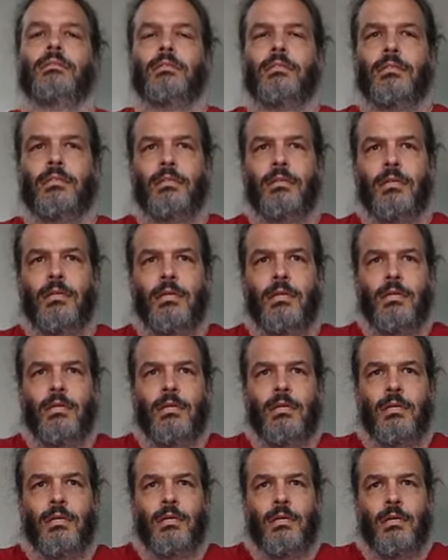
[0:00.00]

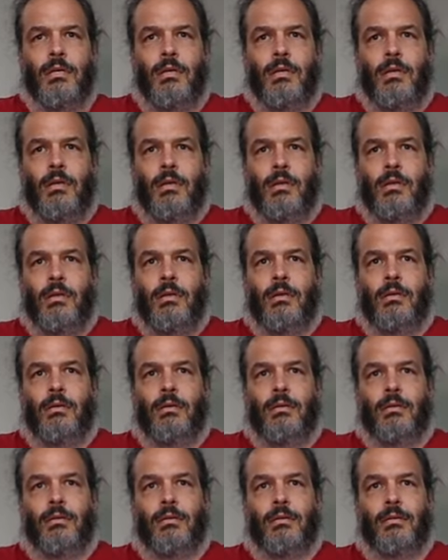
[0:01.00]

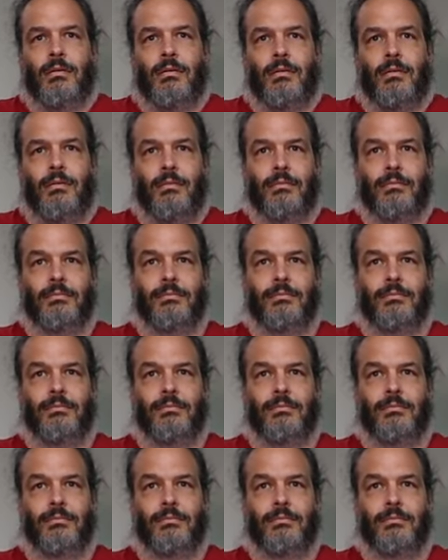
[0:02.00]
(not speaking)